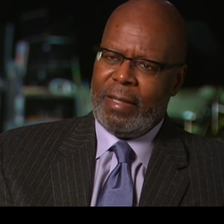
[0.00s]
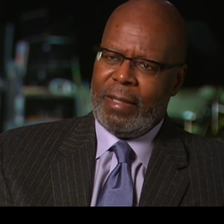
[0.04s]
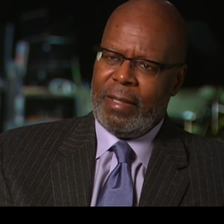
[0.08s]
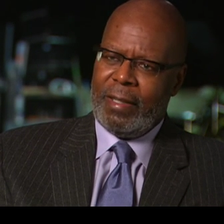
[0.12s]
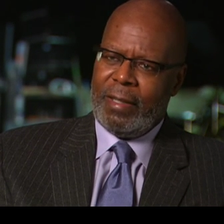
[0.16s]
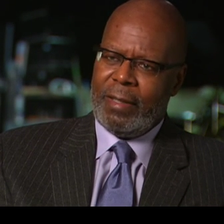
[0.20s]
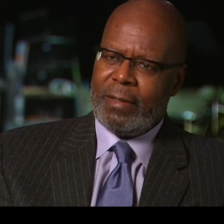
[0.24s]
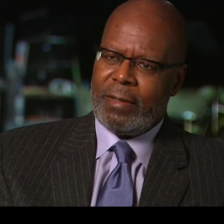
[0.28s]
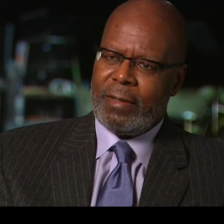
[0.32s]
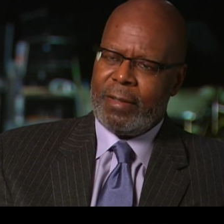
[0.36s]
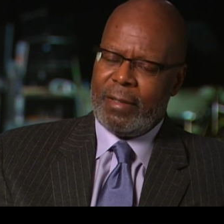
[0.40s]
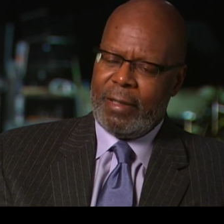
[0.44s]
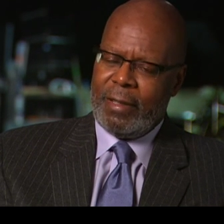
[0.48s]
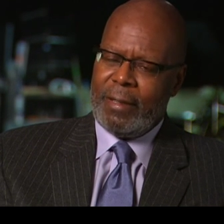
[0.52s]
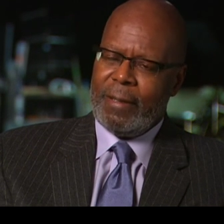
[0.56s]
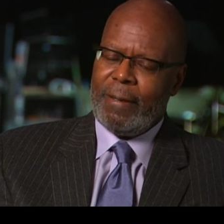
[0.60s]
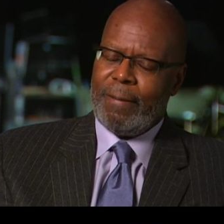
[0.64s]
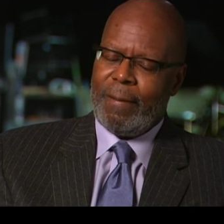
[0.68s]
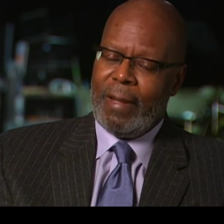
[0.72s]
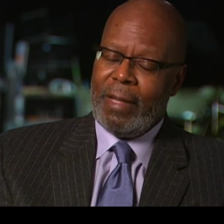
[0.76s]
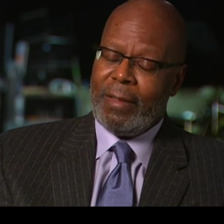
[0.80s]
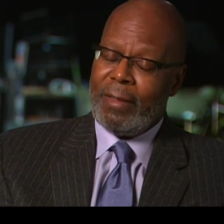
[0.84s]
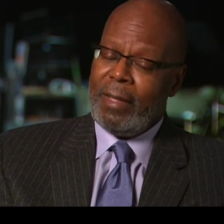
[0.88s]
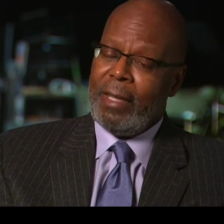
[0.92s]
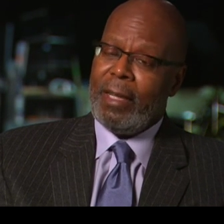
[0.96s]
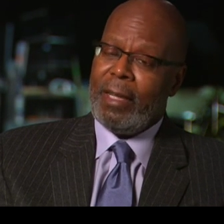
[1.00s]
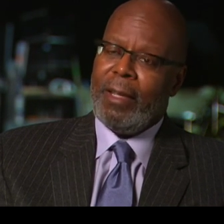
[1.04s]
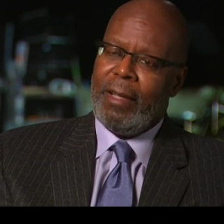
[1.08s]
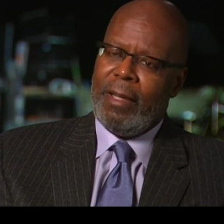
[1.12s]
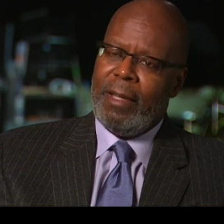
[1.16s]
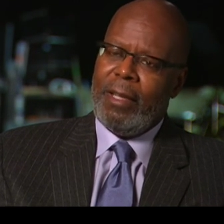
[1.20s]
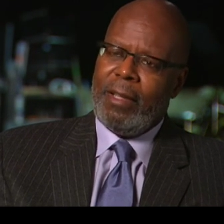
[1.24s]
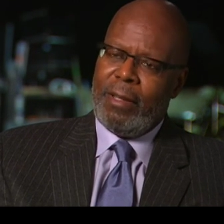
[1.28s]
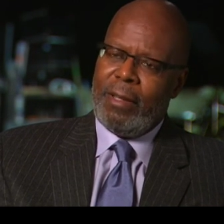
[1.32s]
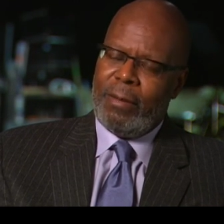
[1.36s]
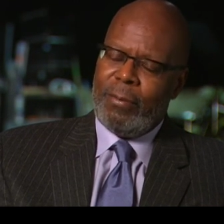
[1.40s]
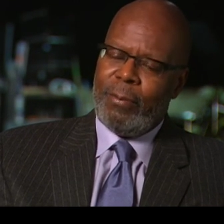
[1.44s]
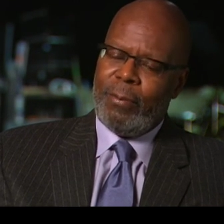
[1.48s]
And it's, uh, I think,
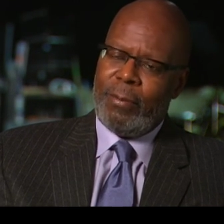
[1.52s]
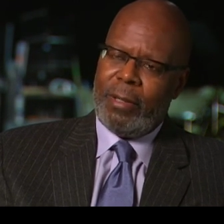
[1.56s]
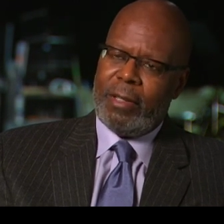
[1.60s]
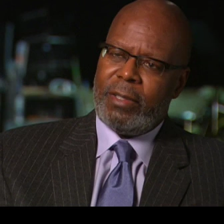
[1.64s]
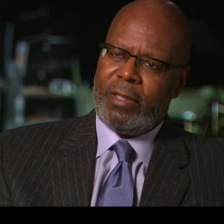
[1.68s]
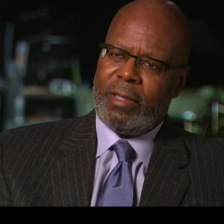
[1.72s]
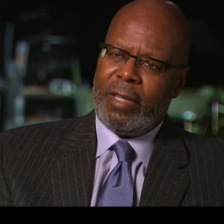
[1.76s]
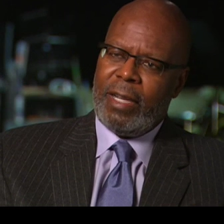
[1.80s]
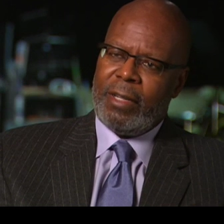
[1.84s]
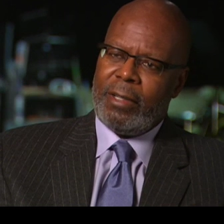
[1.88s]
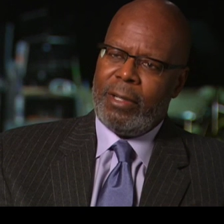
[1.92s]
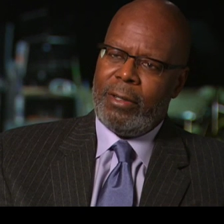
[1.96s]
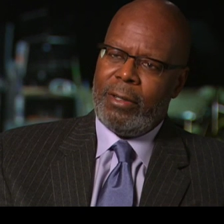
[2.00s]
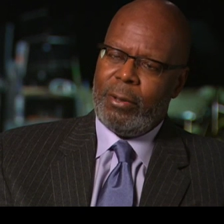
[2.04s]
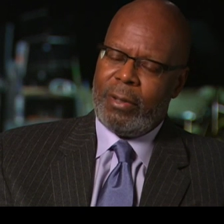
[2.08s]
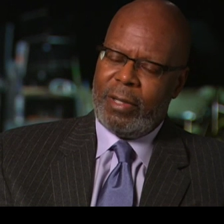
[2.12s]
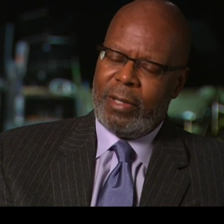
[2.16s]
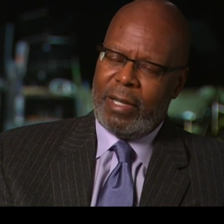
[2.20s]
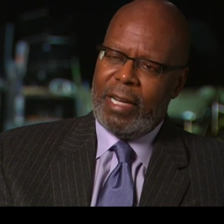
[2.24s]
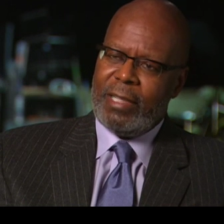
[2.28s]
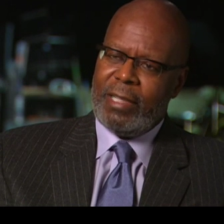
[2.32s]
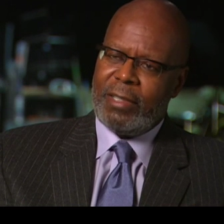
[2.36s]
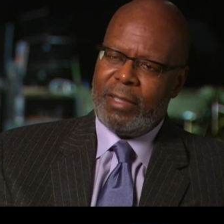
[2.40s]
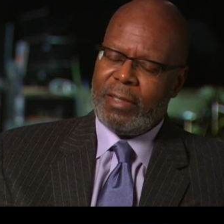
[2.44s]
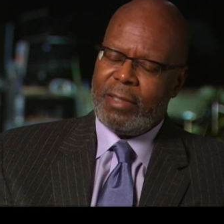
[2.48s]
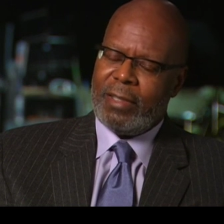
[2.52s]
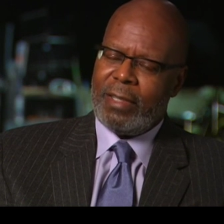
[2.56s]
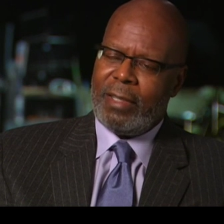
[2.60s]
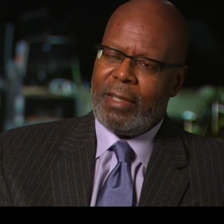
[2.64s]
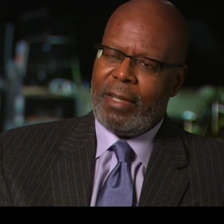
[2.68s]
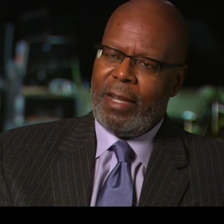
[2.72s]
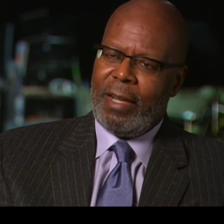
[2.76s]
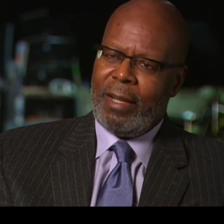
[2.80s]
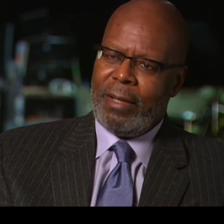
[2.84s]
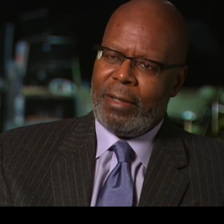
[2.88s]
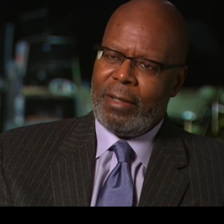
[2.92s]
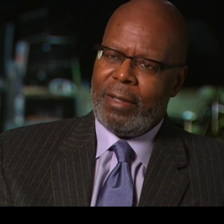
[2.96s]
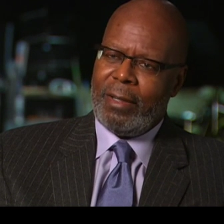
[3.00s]
once again, the locations and,
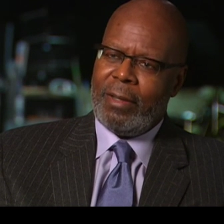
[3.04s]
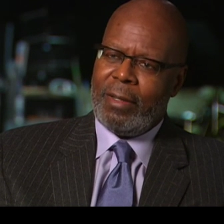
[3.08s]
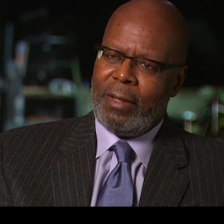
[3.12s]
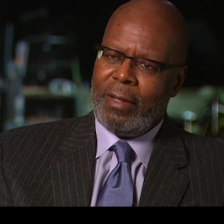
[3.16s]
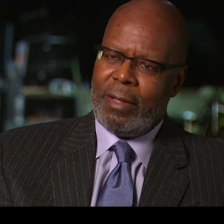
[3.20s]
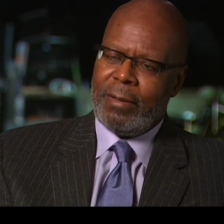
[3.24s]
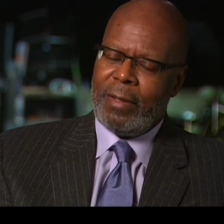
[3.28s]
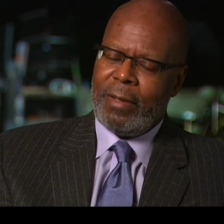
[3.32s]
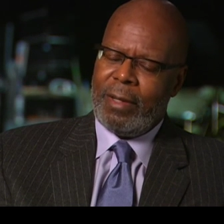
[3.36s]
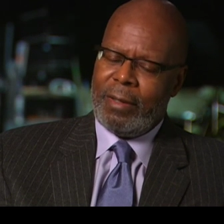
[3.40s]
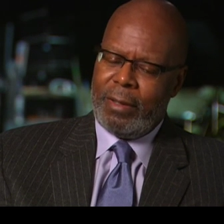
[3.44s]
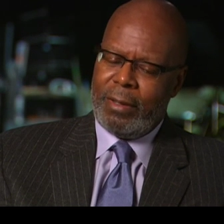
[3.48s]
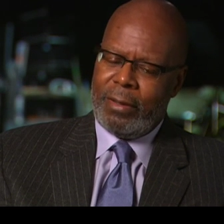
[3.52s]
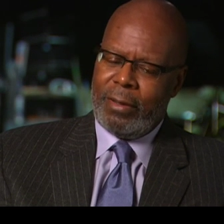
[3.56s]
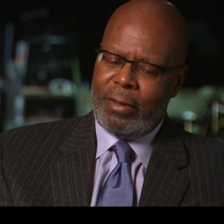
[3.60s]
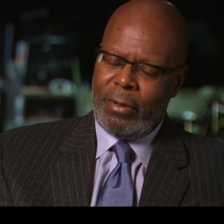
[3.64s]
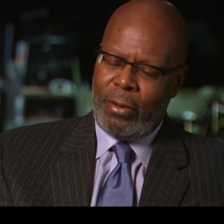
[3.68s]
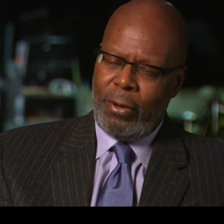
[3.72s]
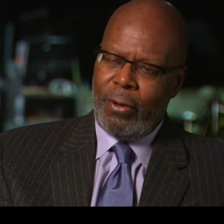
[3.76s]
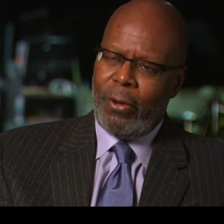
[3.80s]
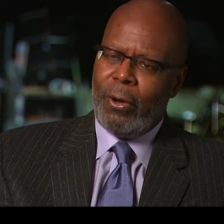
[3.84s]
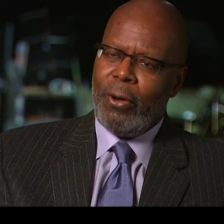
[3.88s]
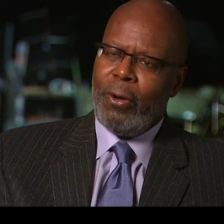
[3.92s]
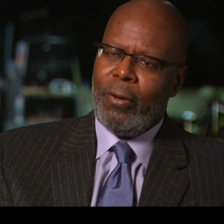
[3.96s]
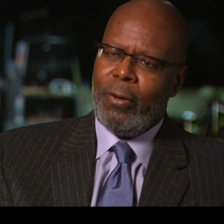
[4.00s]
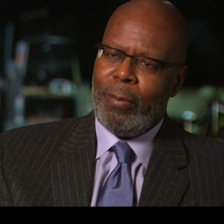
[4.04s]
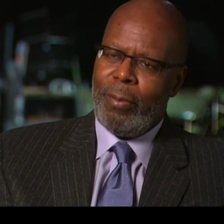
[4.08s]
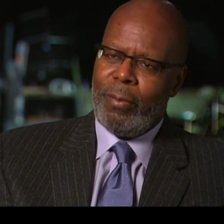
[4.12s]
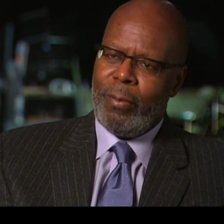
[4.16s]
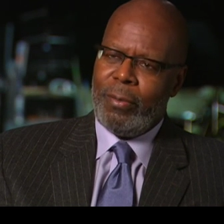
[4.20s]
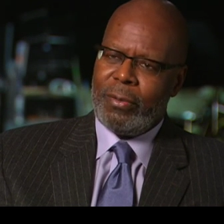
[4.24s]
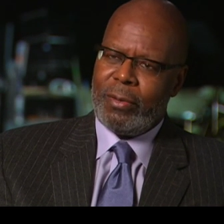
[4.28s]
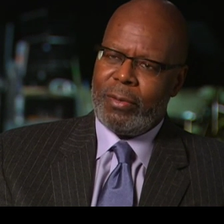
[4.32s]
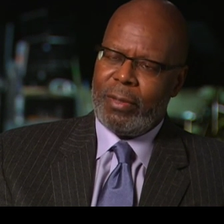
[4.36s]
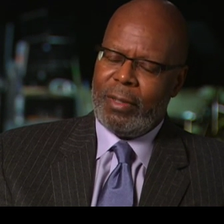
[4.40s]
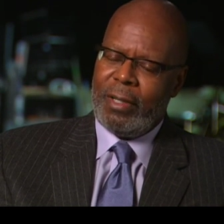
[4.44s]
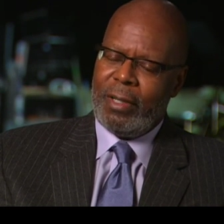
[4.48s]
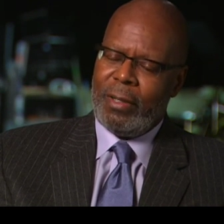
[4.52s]
and the, the, the
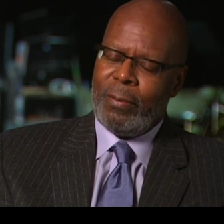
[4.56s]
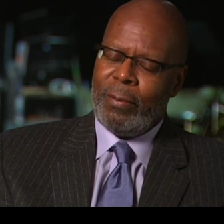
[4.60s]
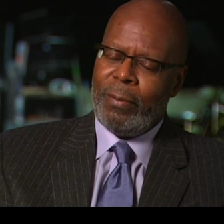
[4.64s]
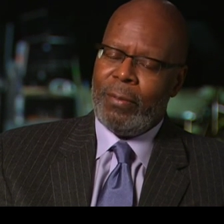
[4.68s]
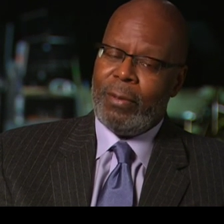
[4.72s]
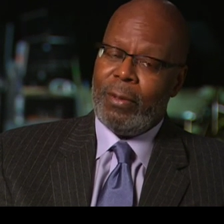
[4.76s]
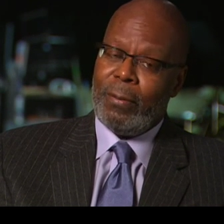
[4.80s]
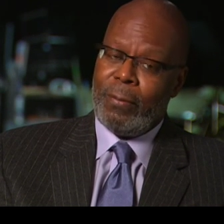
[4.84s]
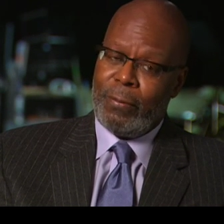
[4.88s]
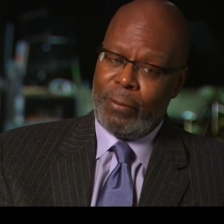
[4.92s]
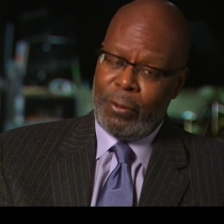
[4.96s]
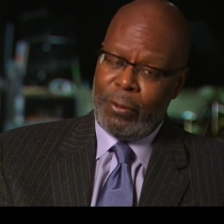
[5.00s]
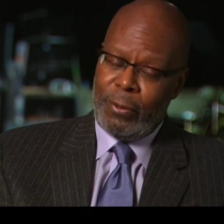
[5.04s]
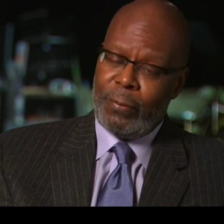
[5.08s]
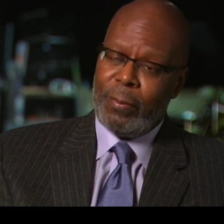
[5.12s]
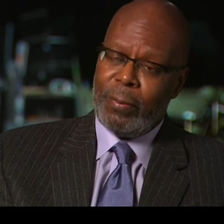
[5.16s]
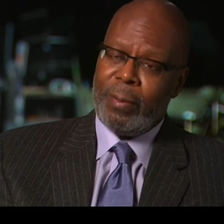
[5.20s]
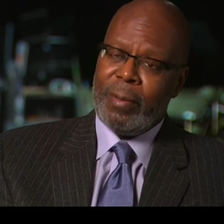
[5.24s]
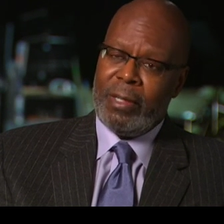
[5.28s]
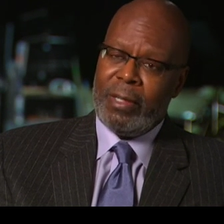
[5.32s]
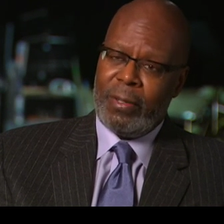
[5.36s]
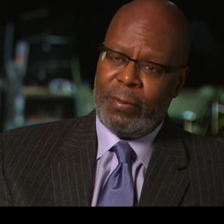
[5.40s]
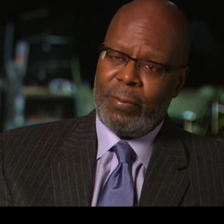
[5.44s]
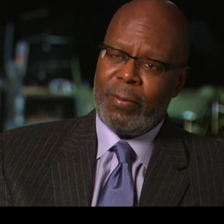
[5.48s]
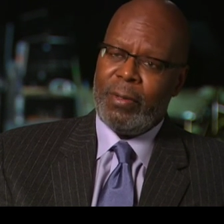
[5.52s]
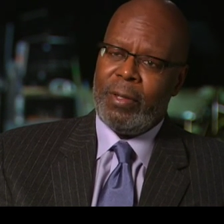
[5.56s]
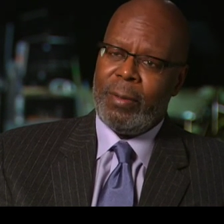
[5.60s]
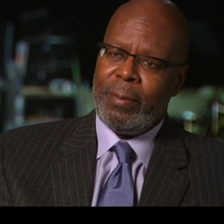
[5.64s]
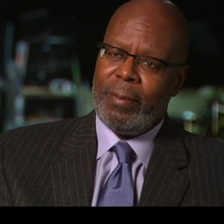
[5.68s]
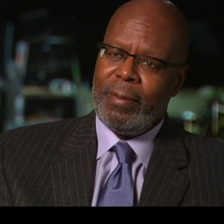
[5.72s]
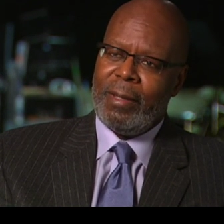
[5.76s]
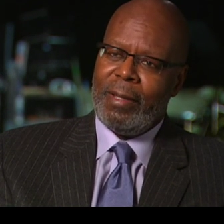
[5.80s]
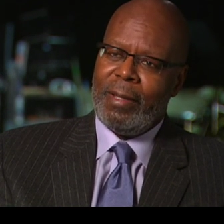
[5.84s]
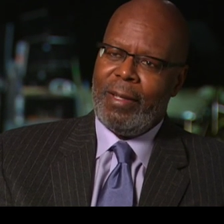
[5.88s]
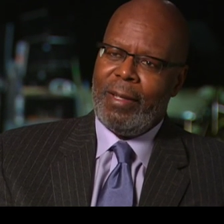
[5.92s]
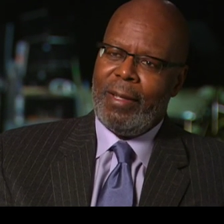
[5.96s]
homes in the first women's film